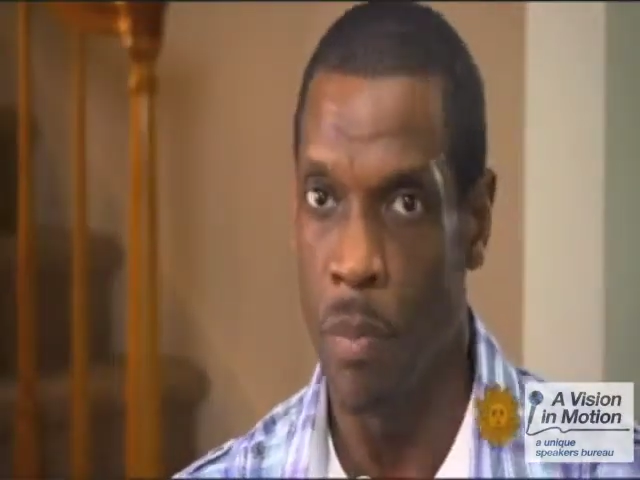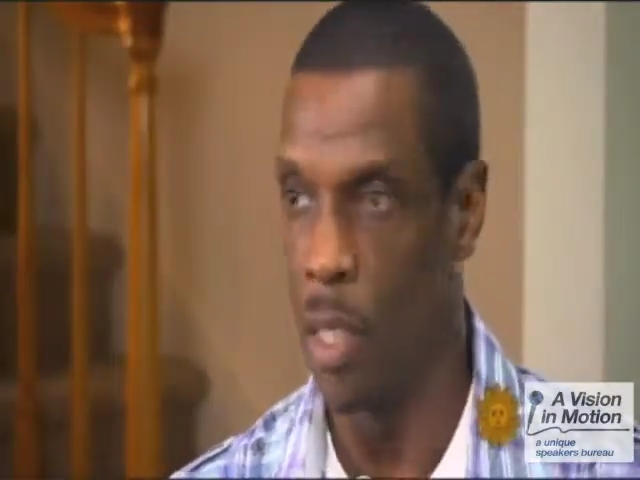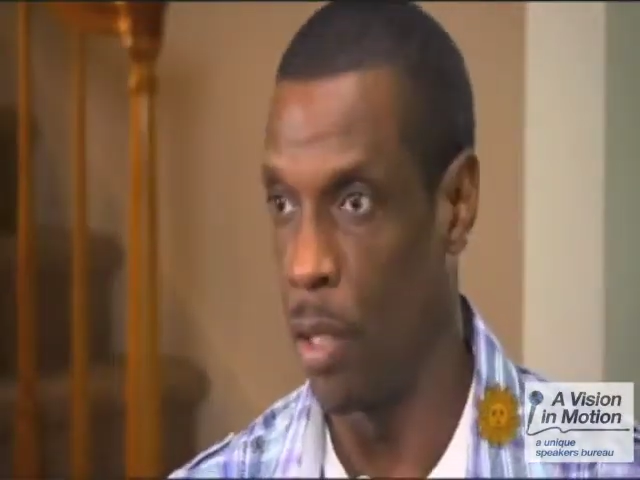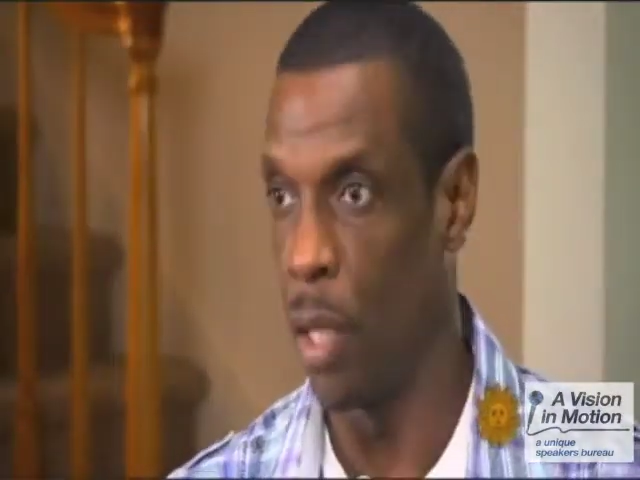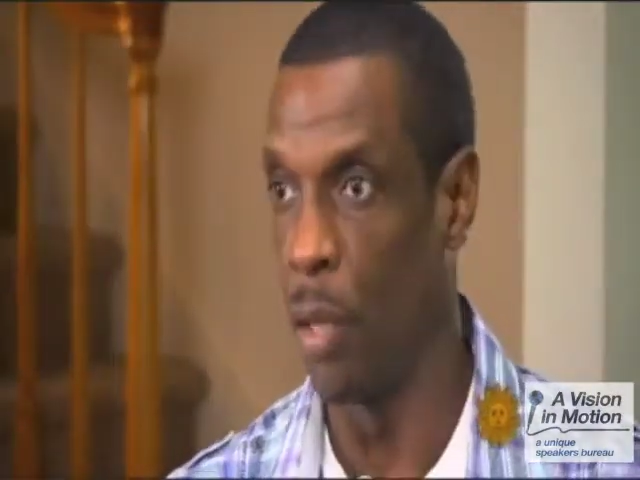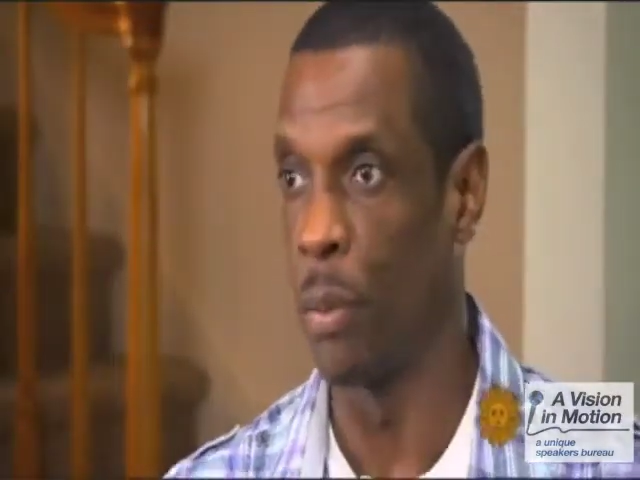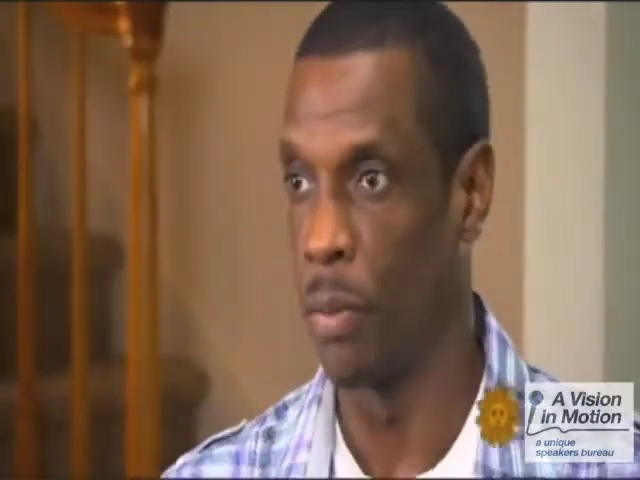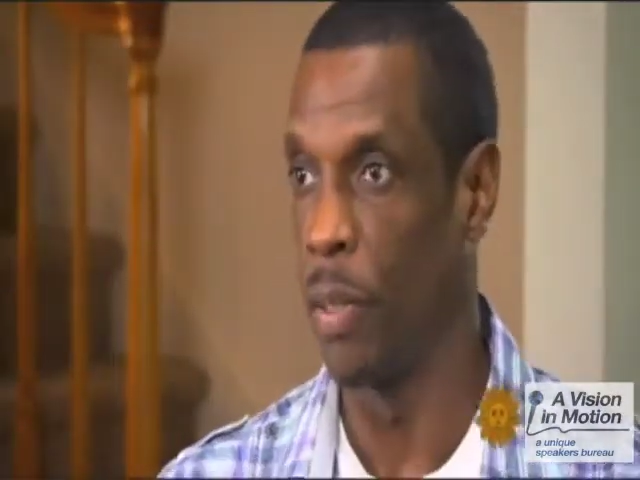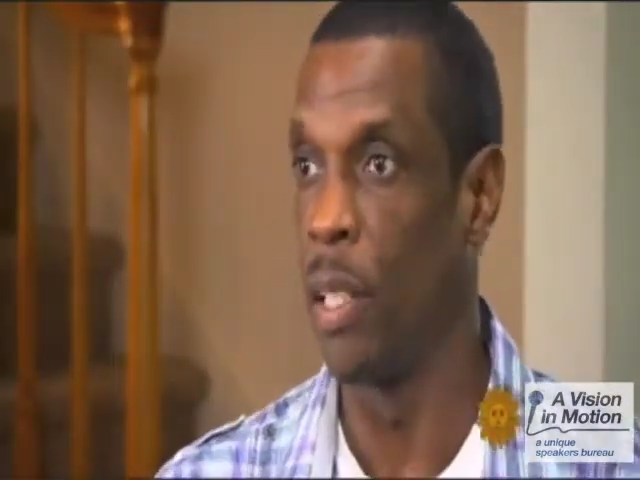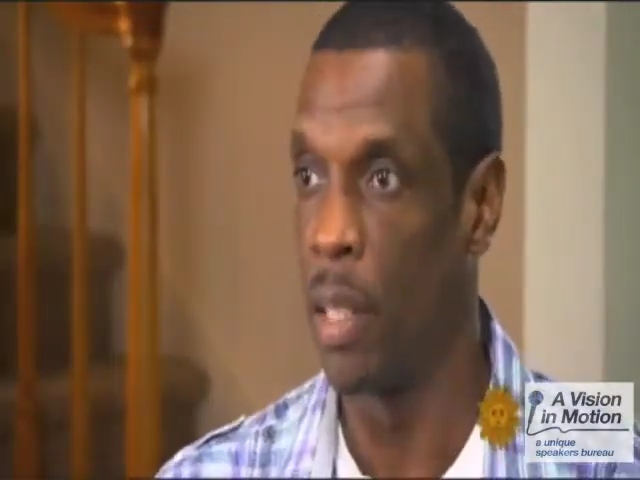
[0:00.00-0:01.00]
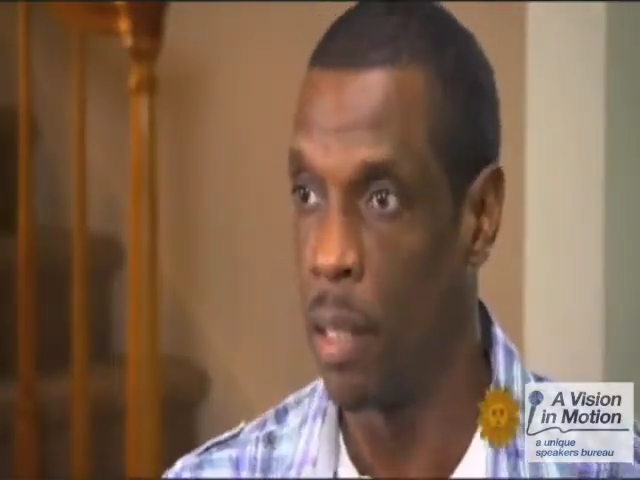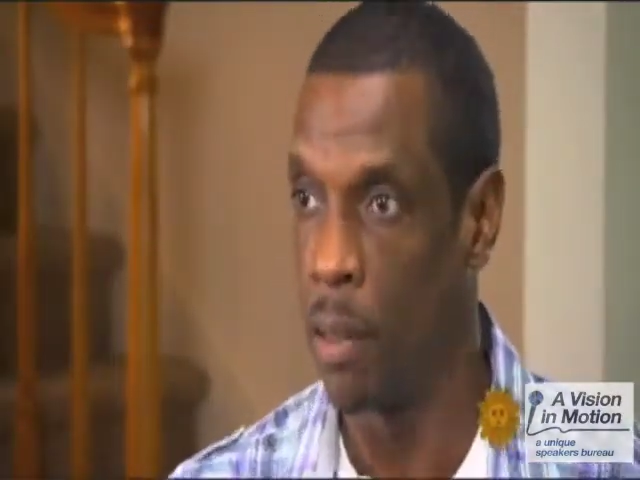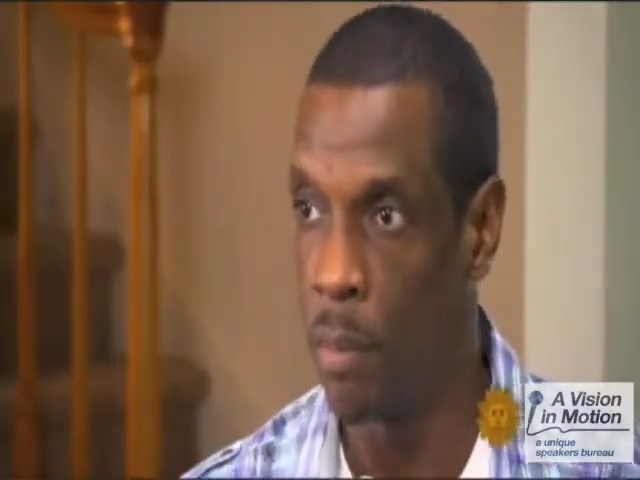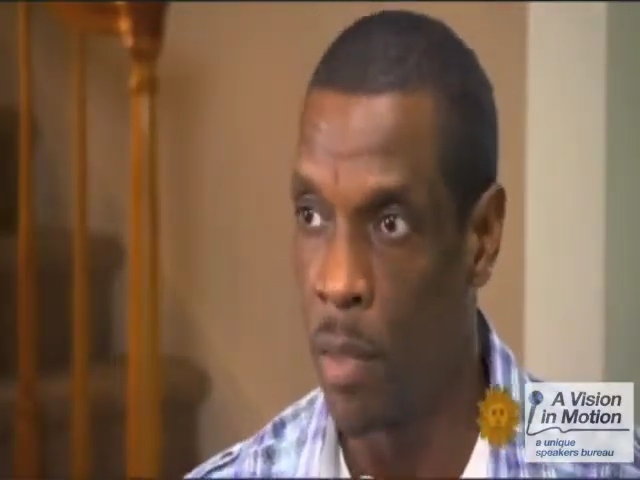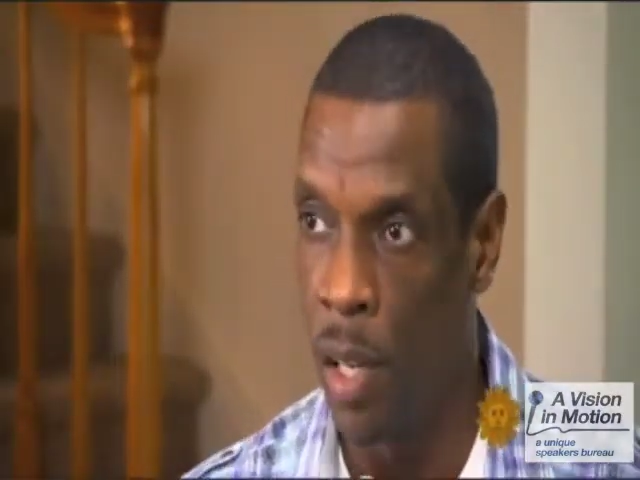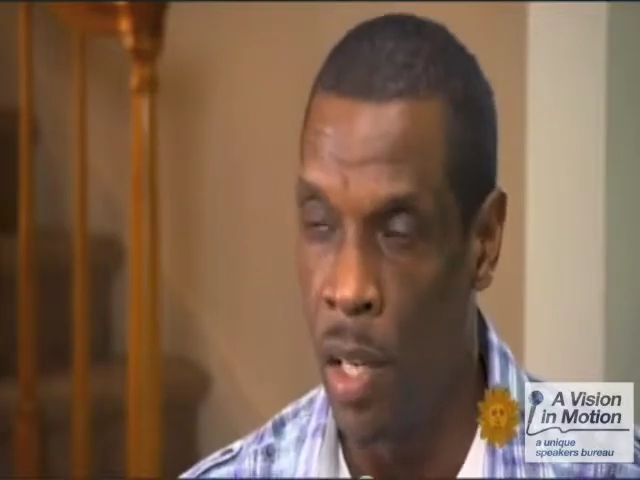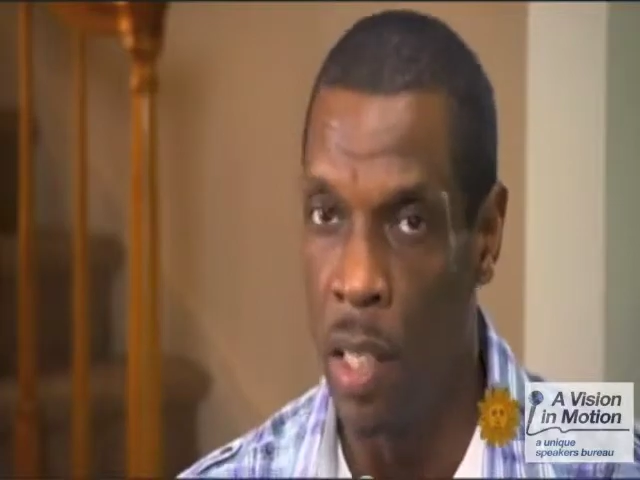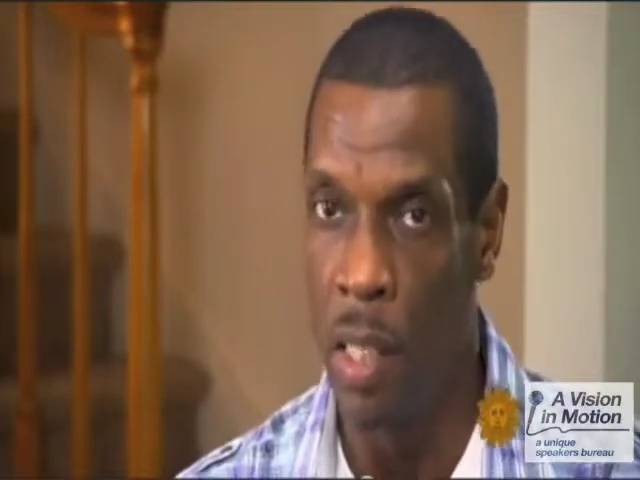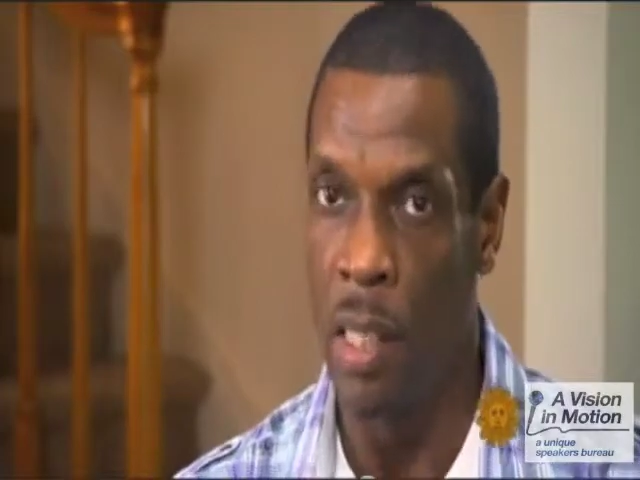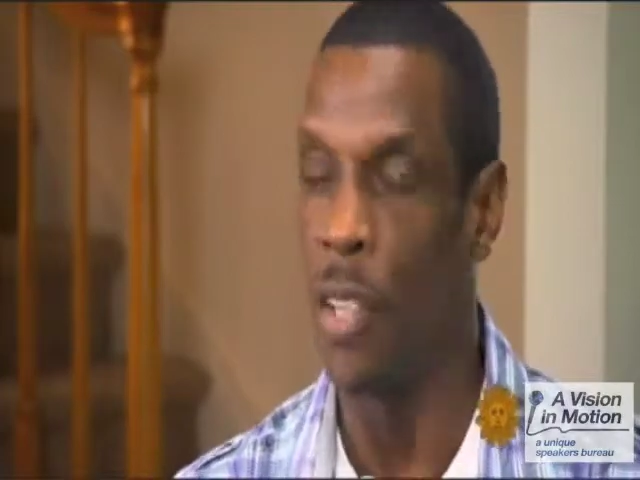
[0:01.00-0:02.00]
His health was failing him.
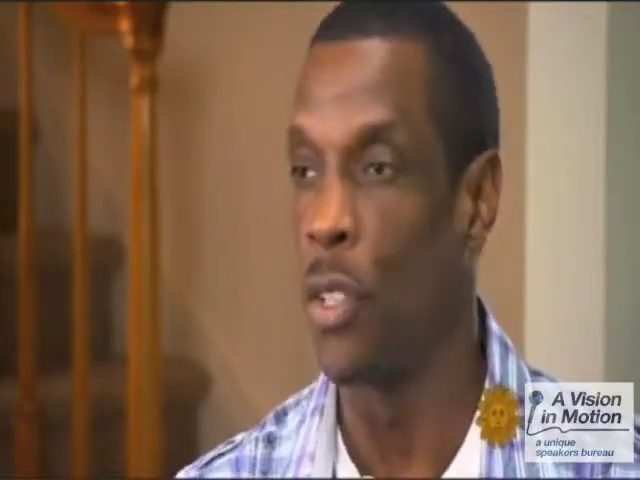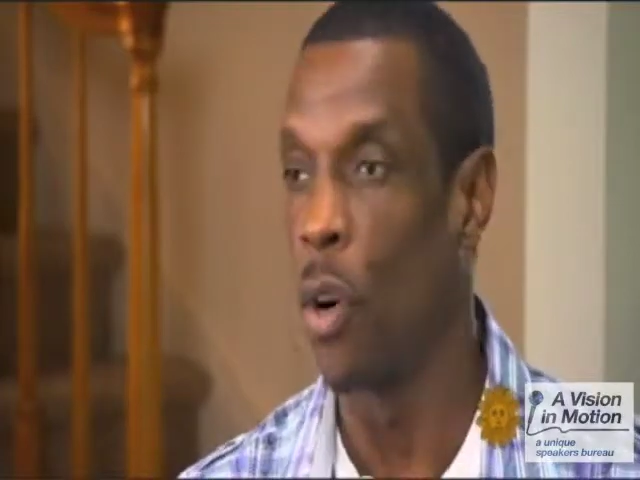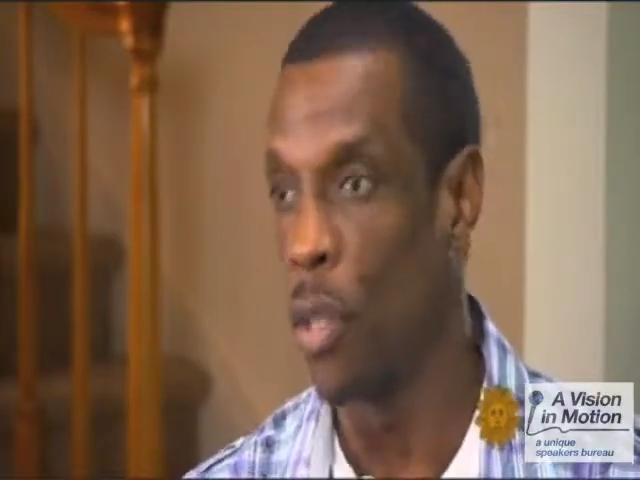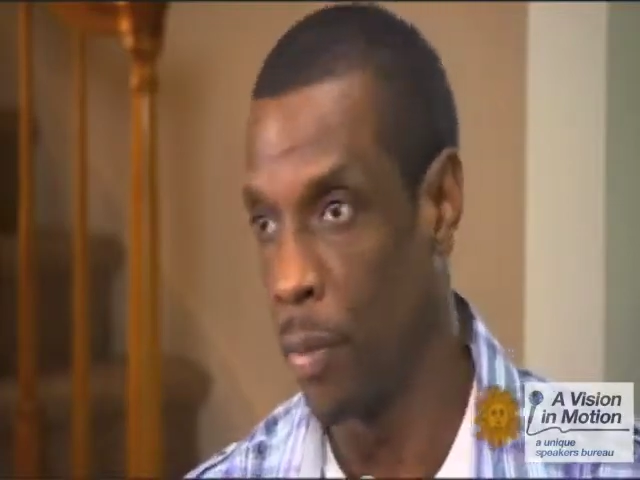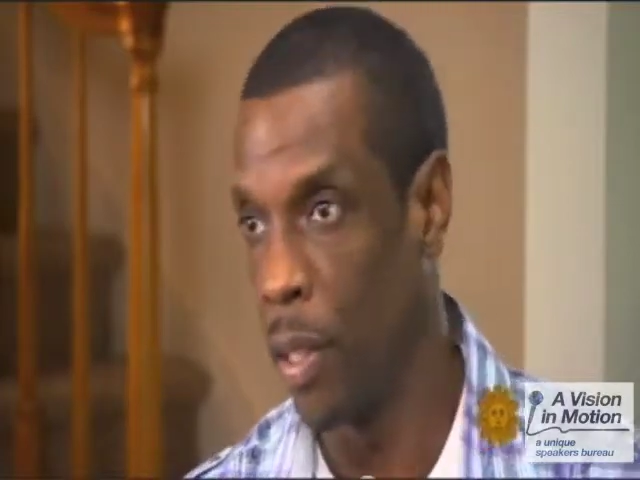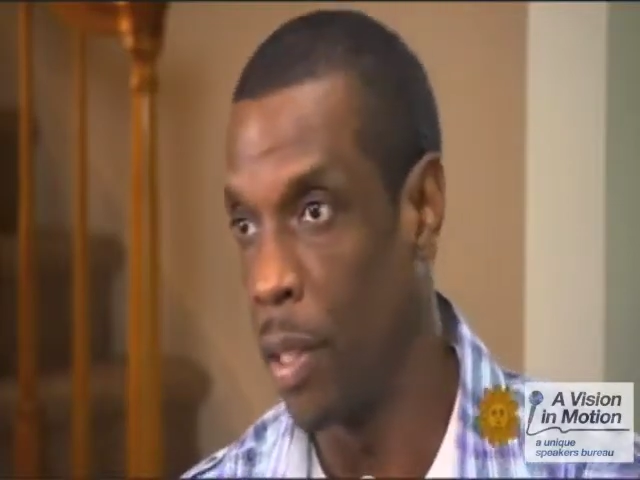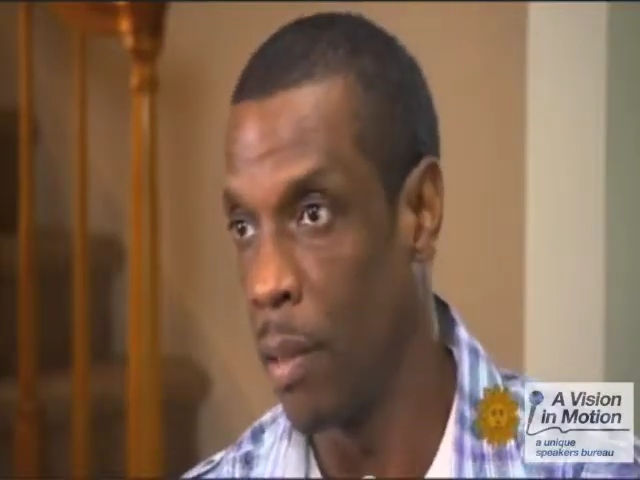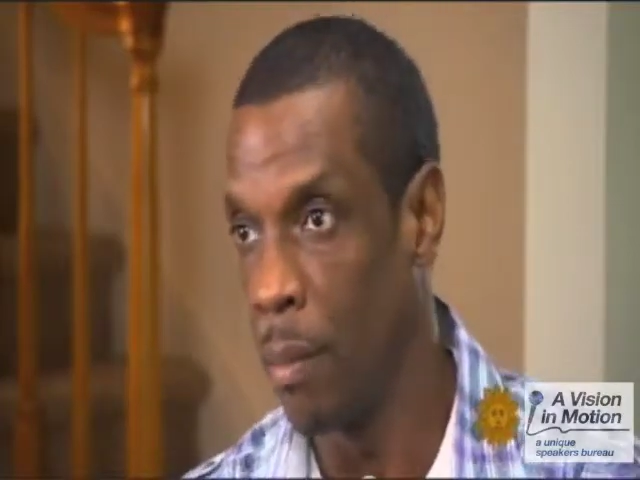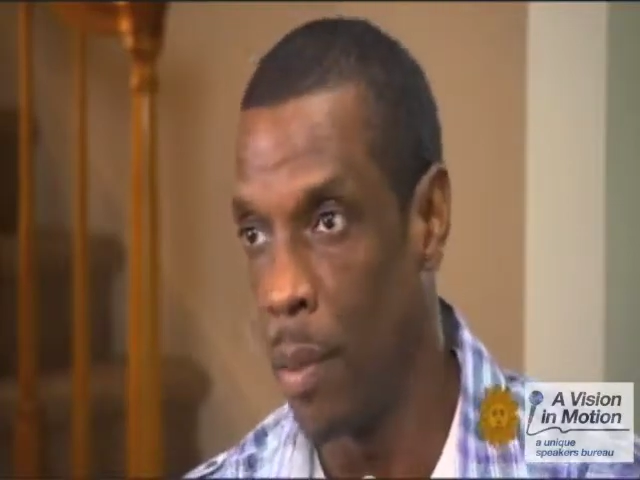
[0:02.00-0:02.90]
Now his heart's failing him.